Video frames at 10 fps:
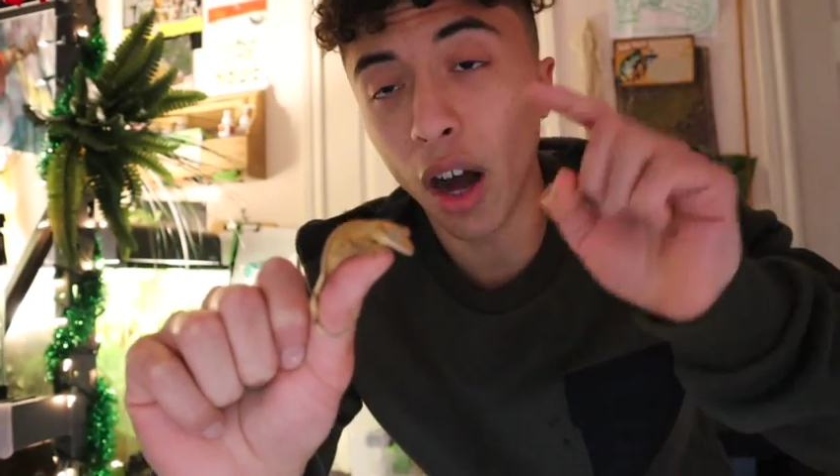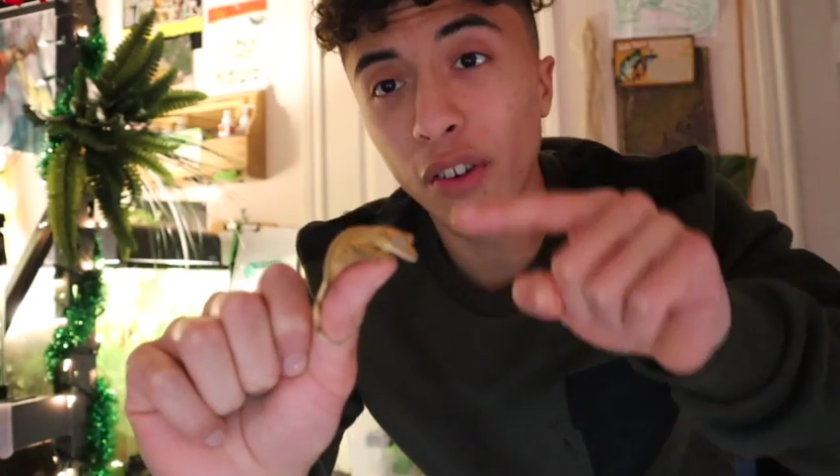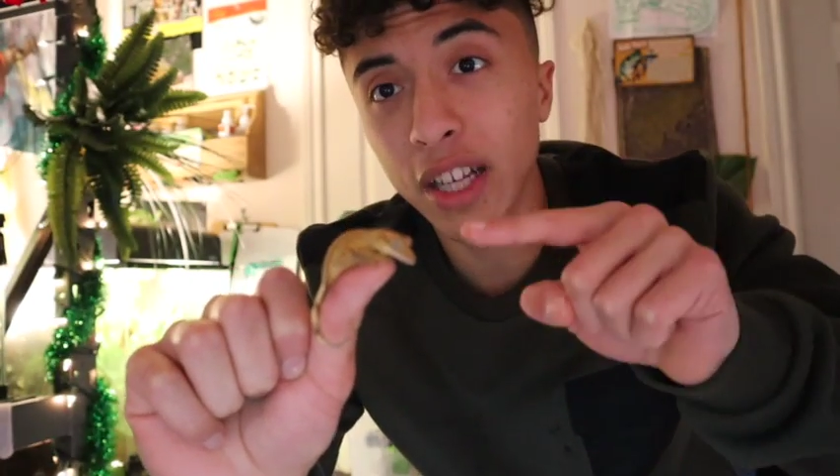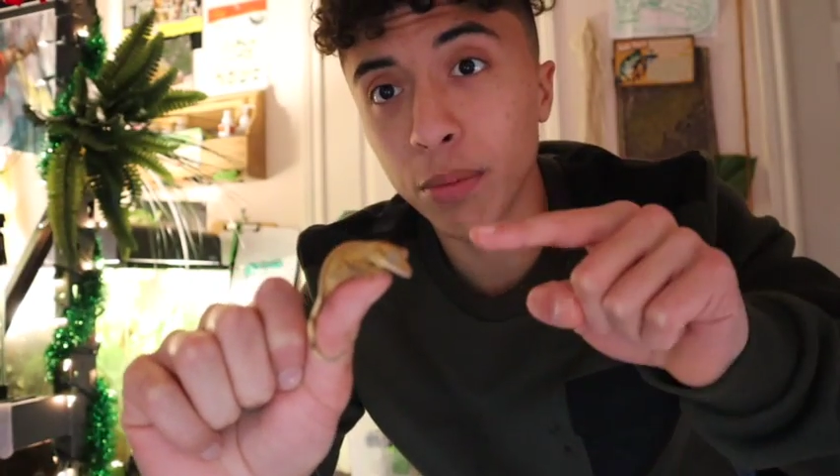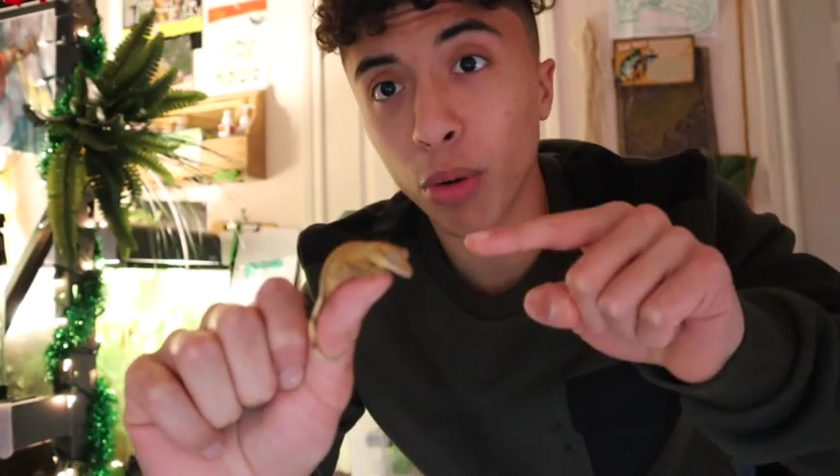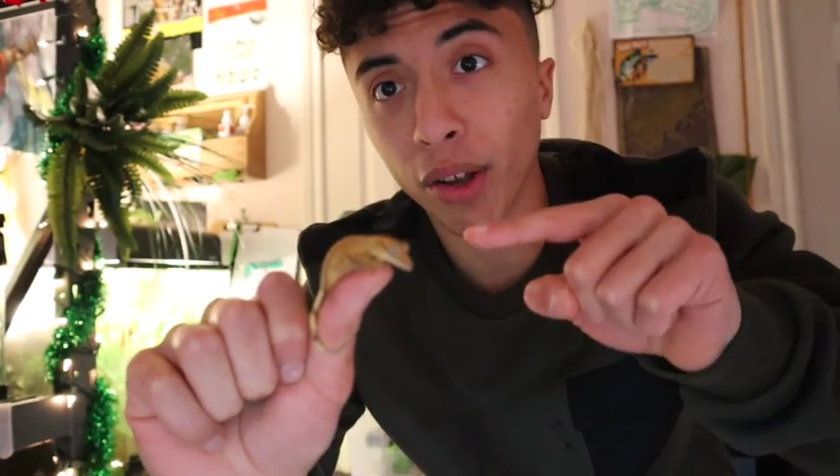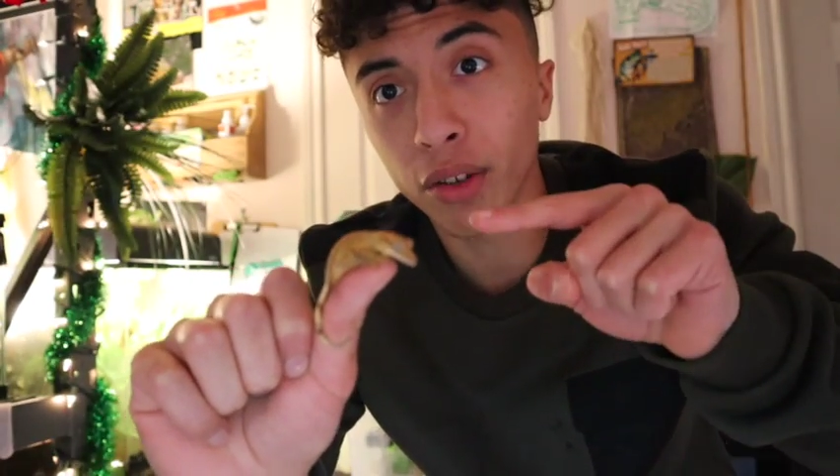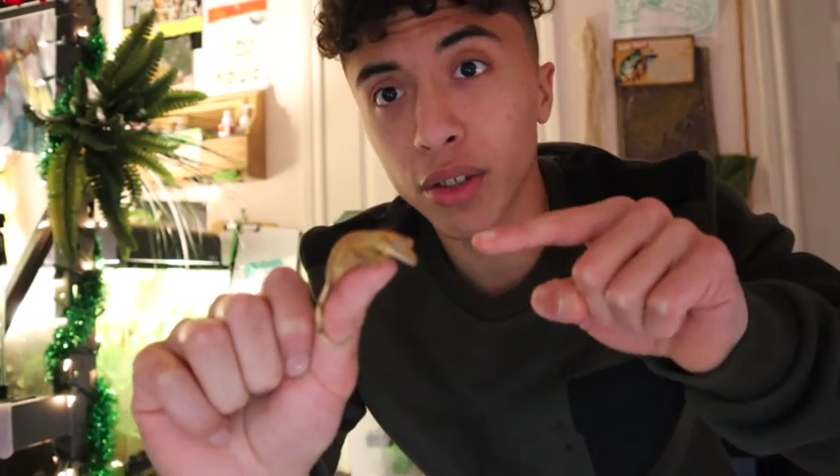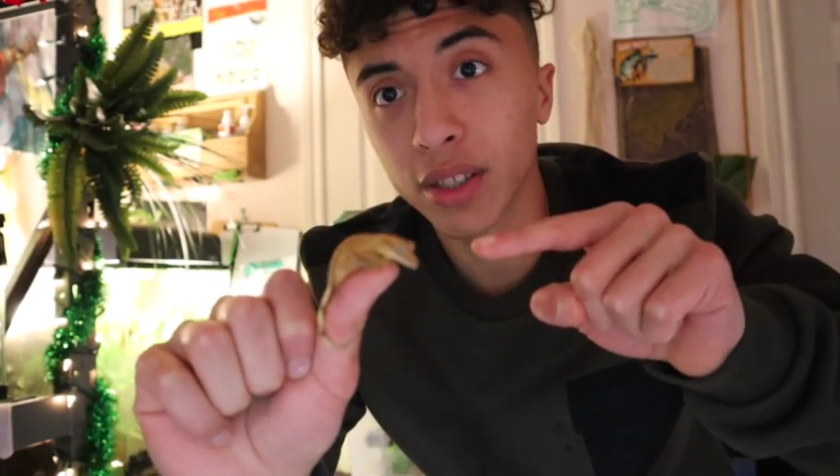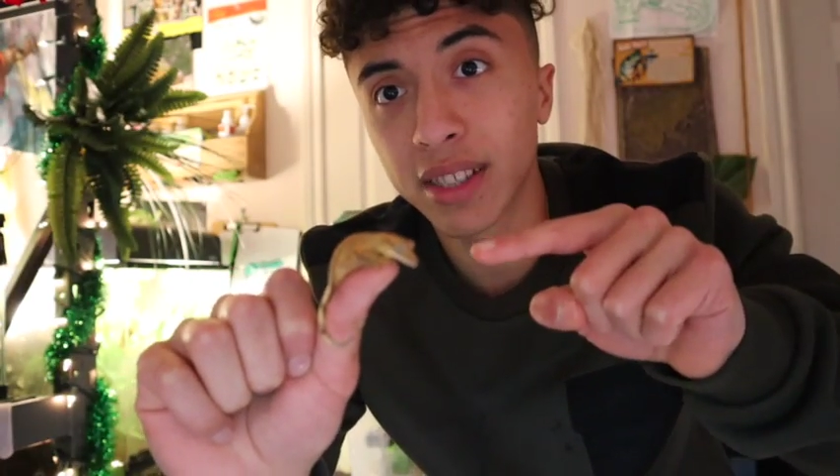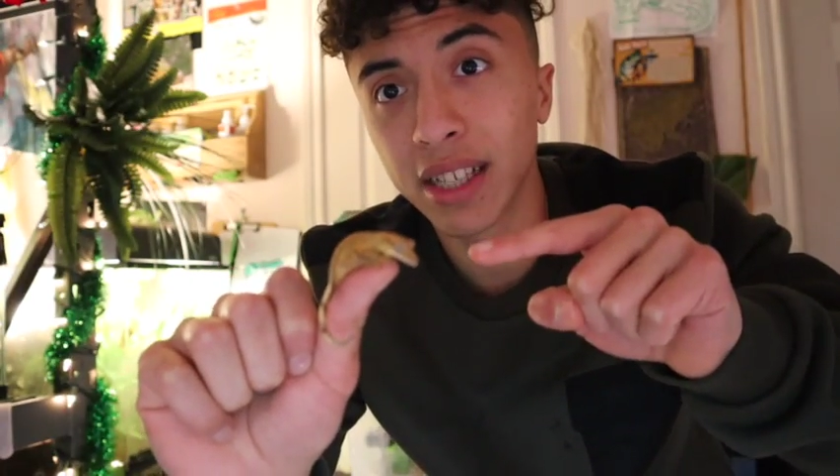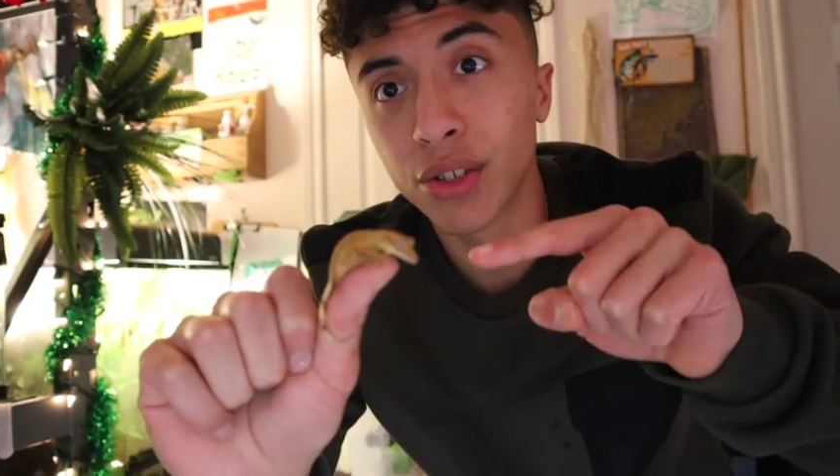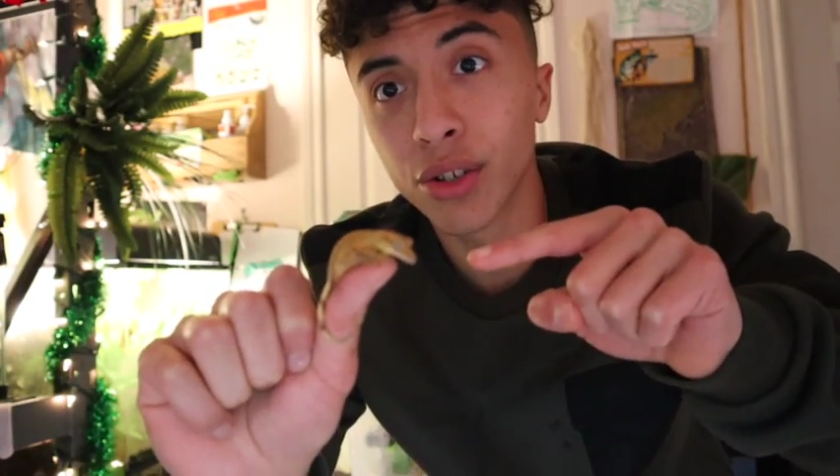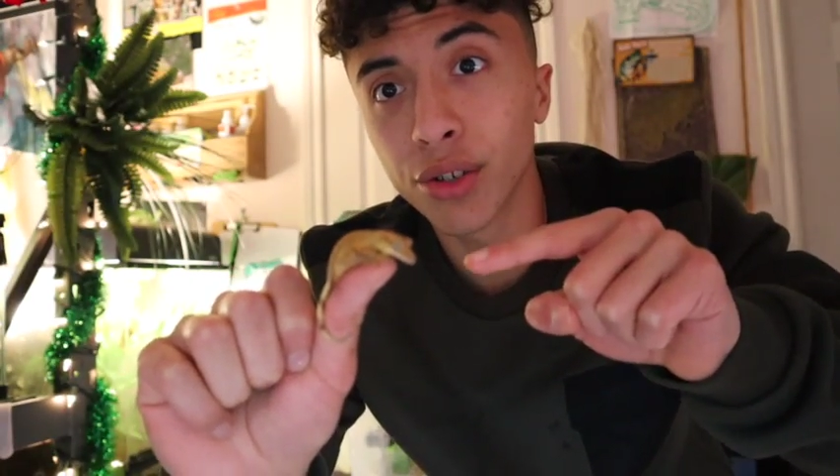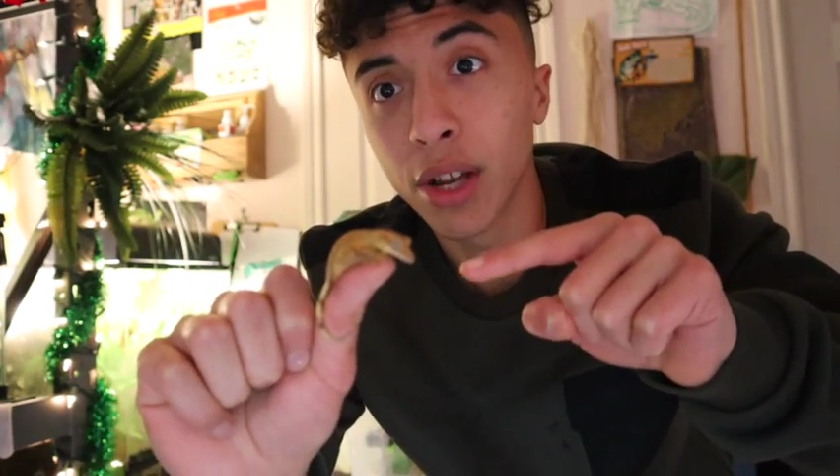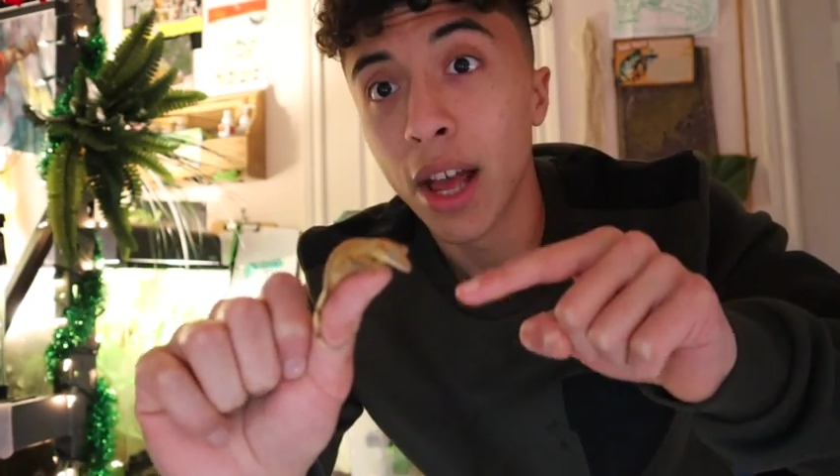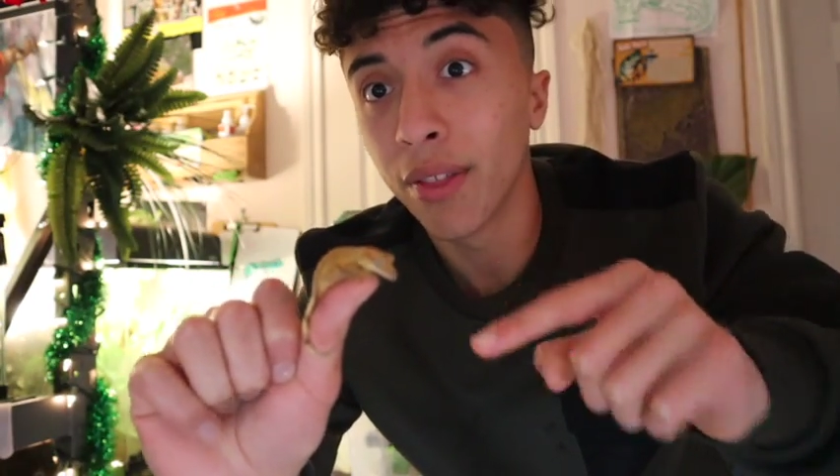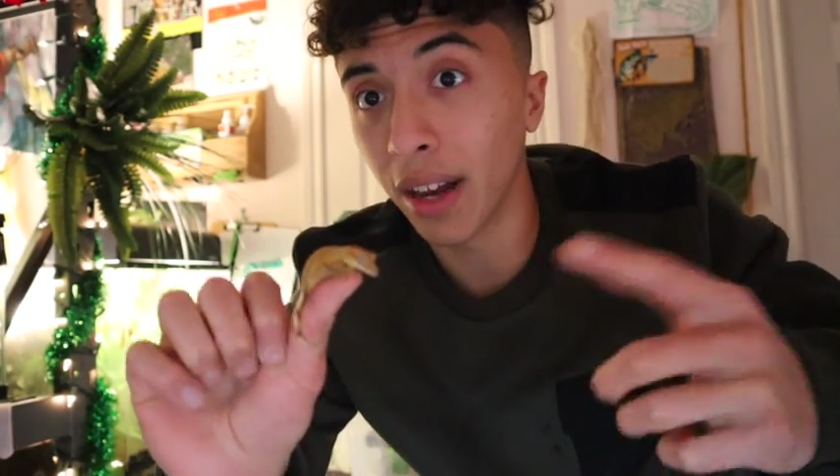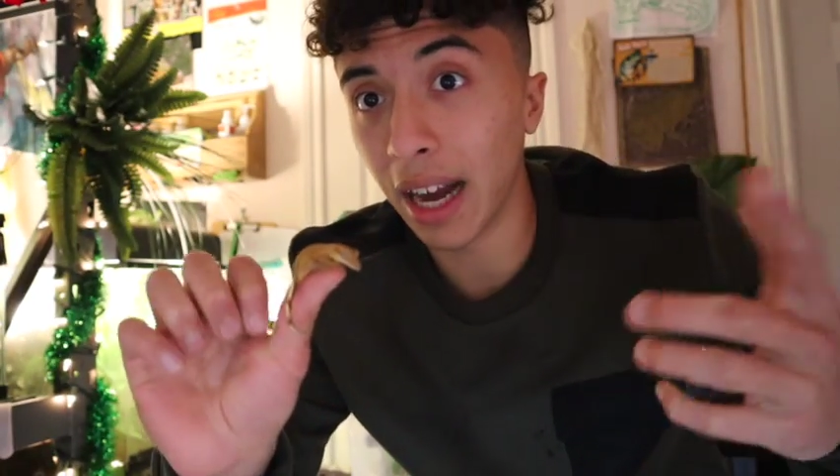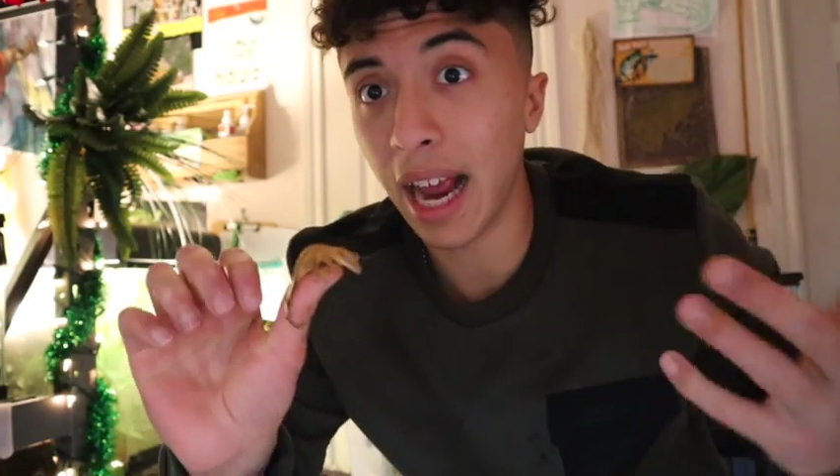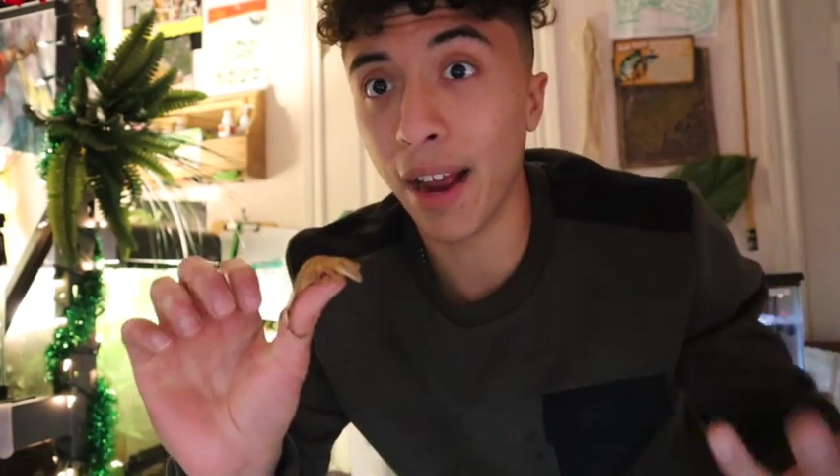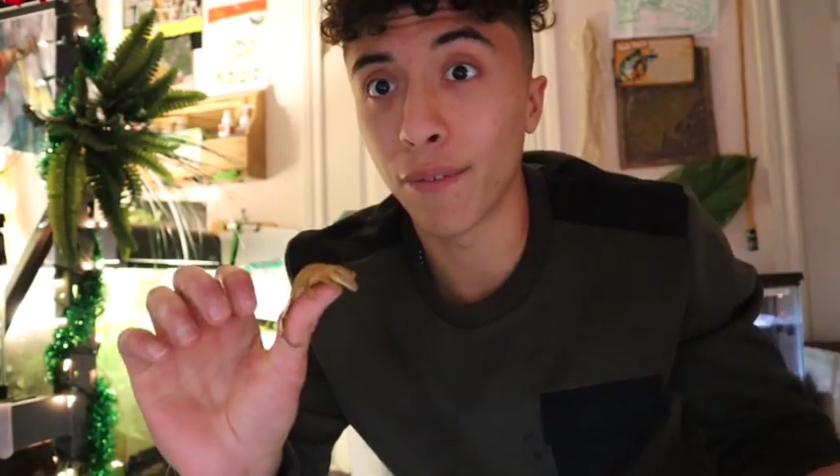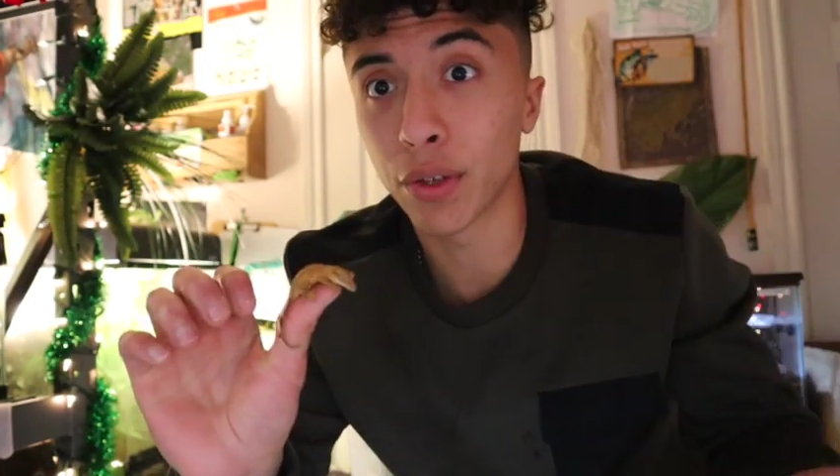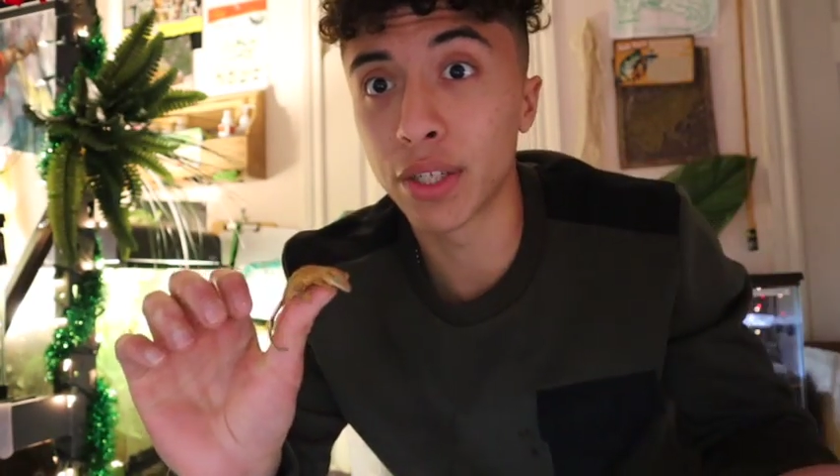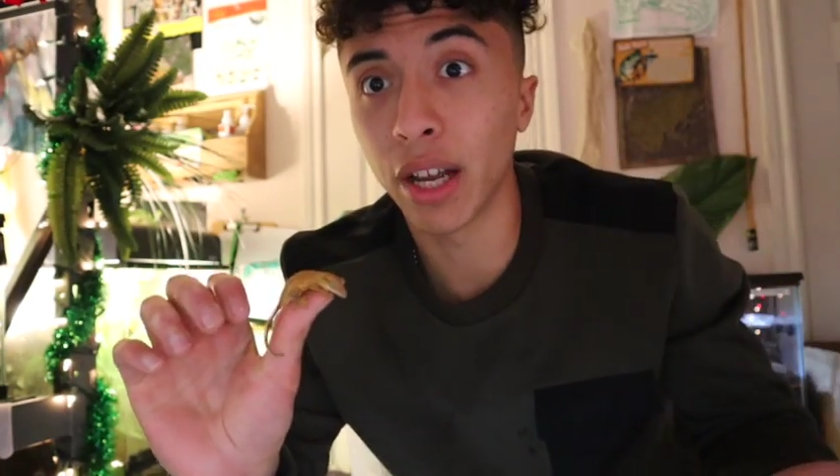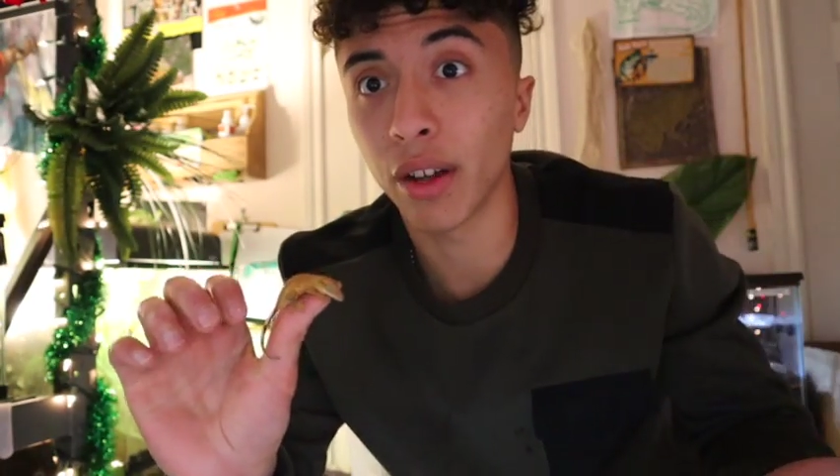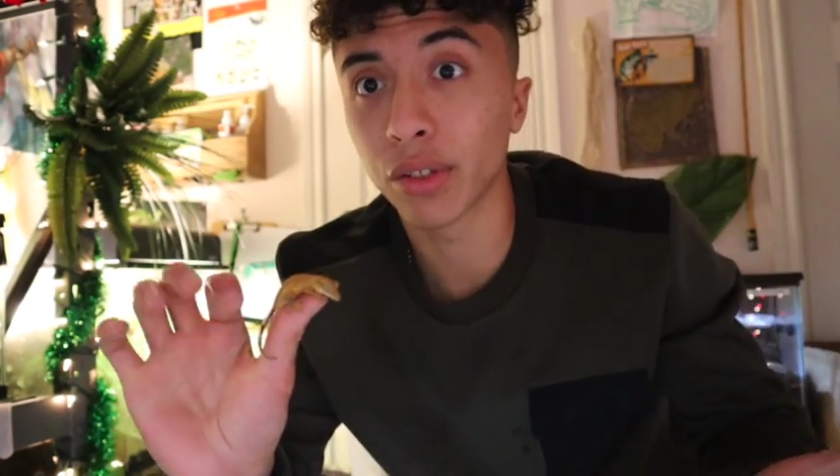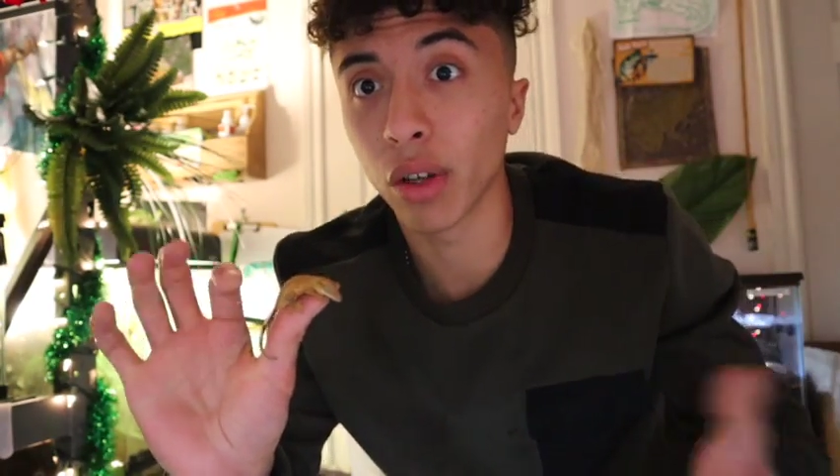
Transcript: of his brothers and sisters that I have for sale.